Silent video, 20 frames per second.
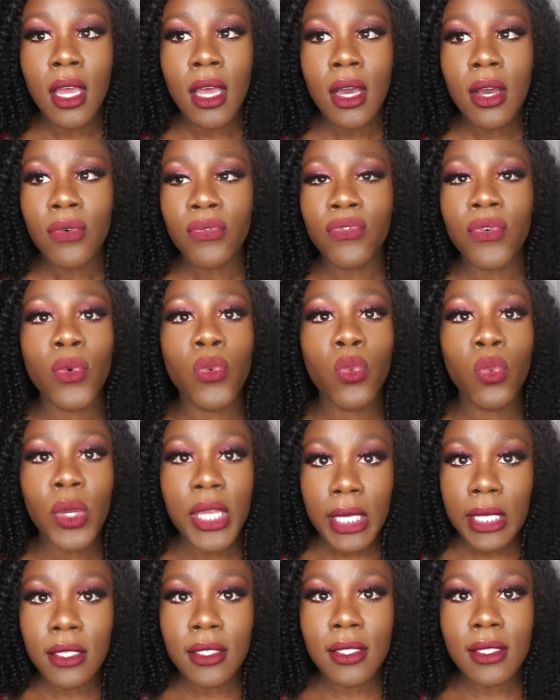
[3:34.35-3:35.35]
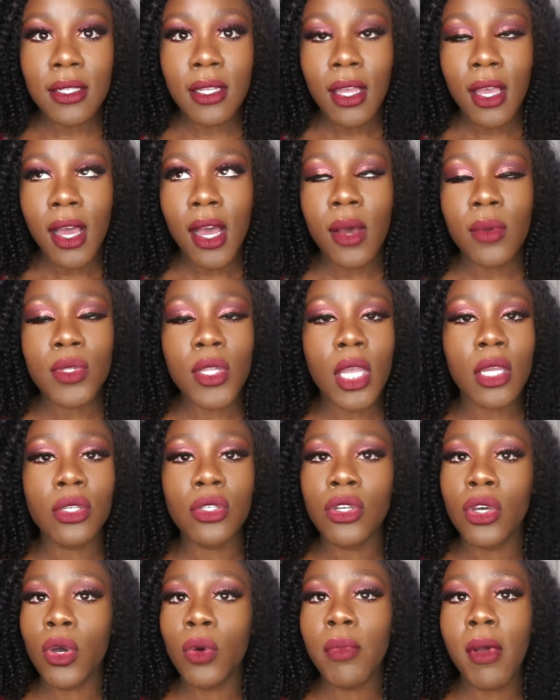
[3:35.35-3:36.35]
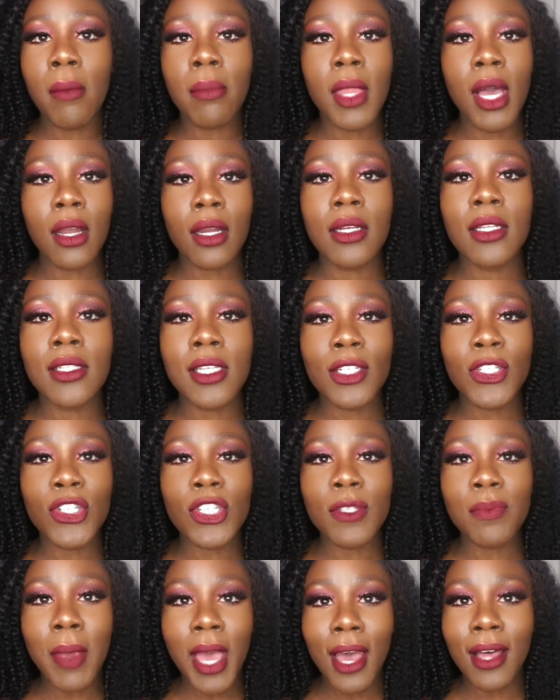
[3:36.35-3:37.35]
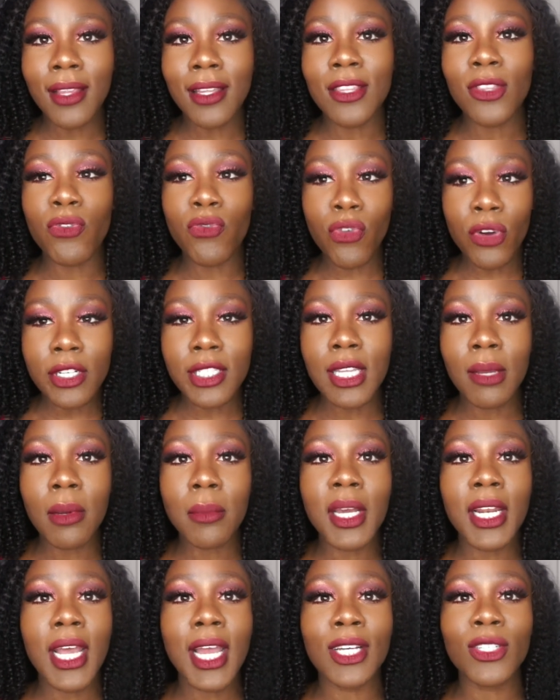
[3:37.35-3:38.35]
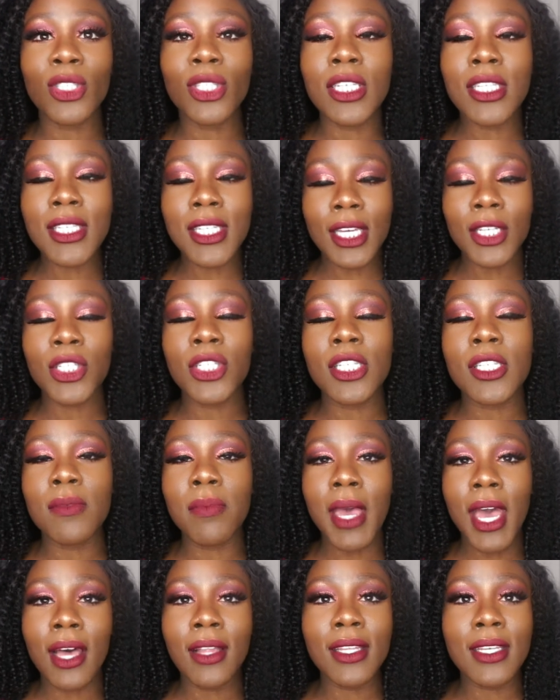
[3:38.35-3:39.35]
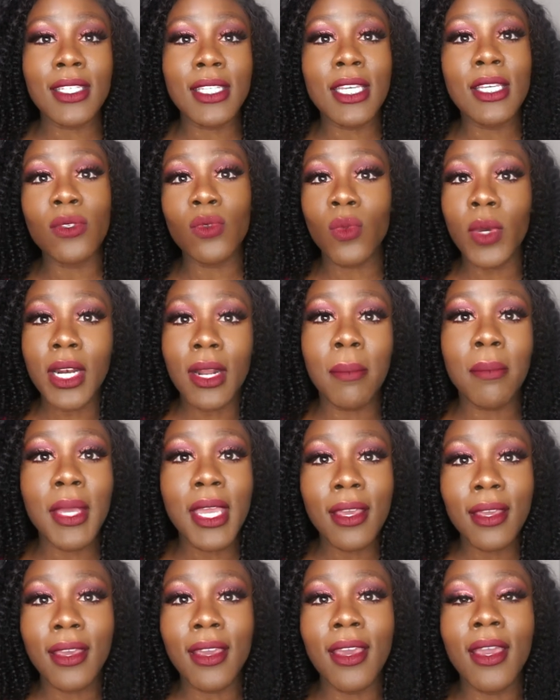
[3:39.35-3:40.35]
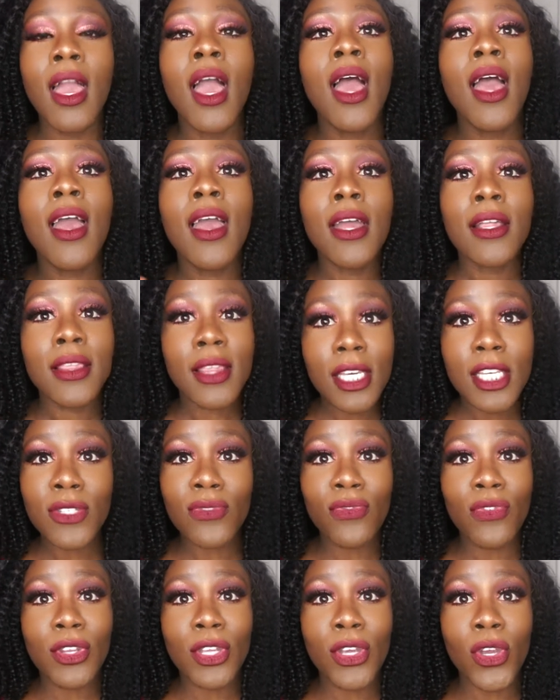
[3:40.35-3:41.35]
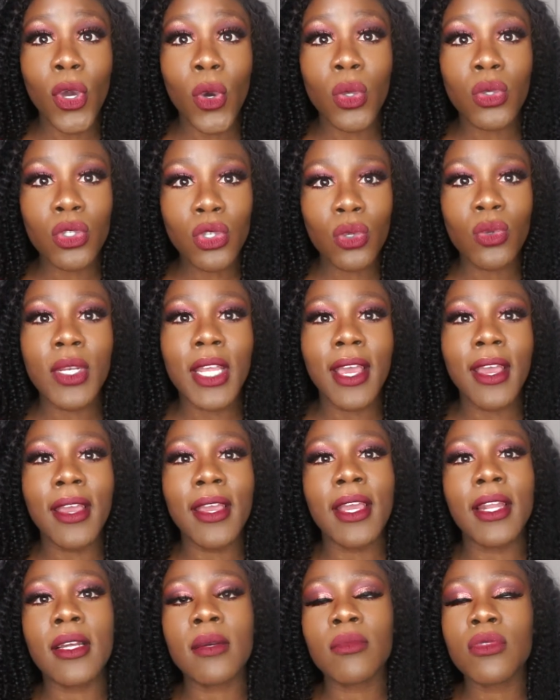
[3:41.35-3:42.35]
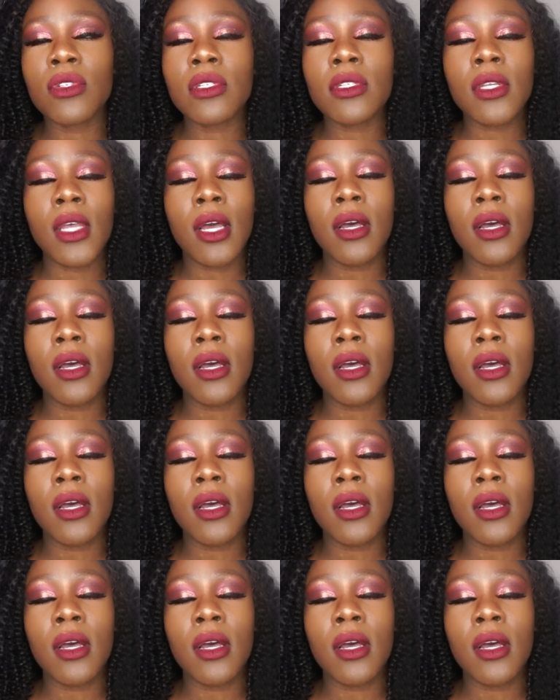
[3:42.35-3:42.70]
for weeks. I was like, nope, I'm not gonna touch this palette. The first time I'm gonna actually touch this palette is when I'm making this video today, and I'm just,